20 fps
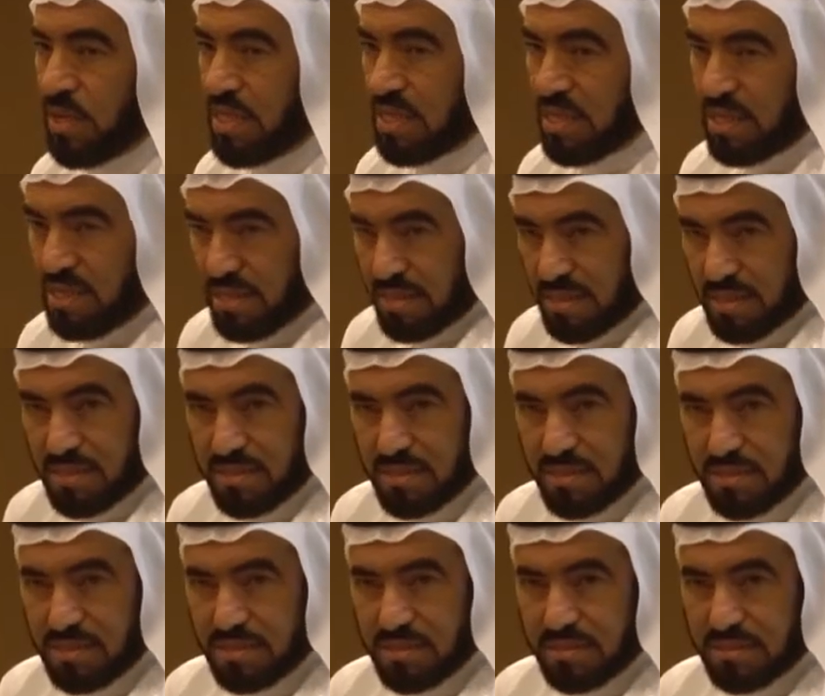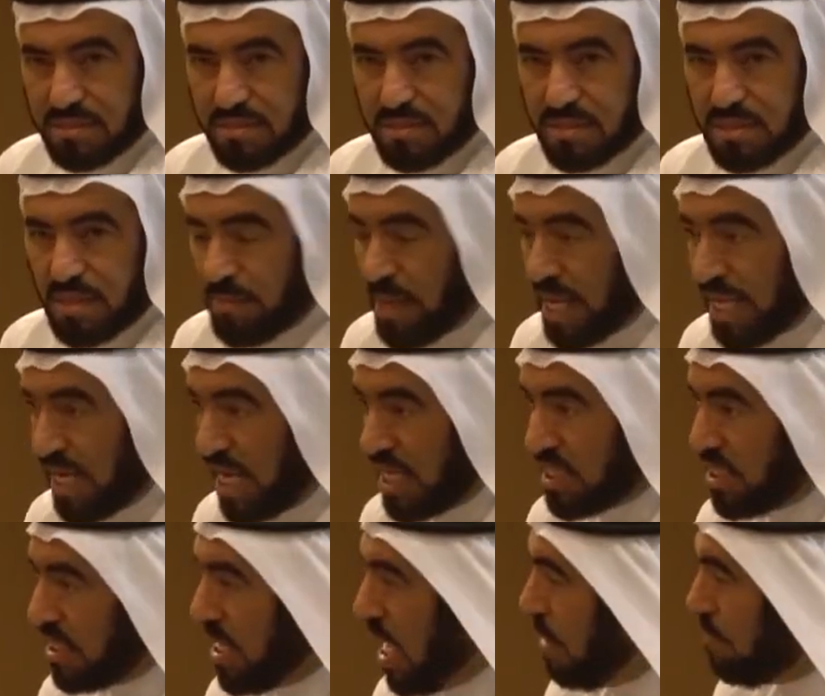when the
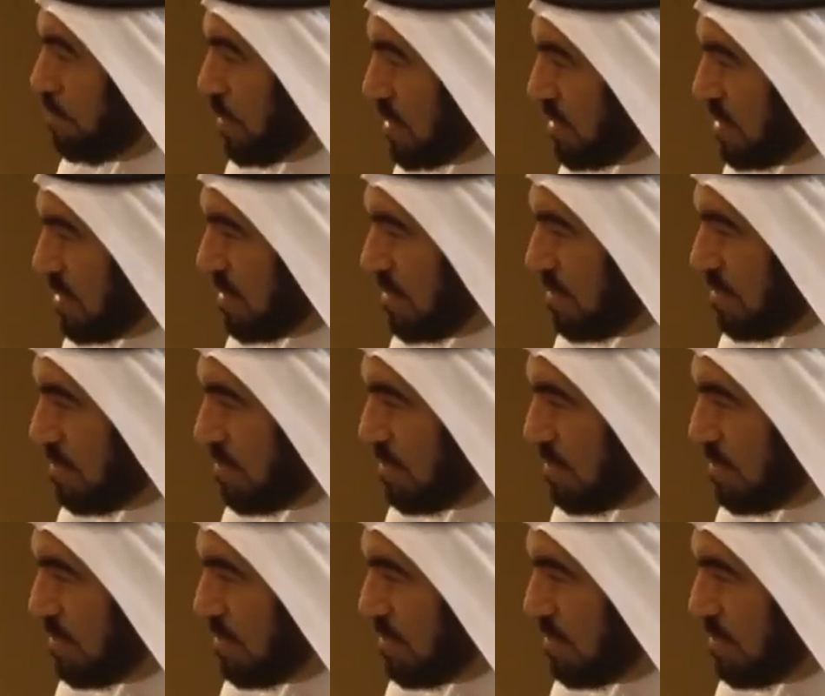migration happened.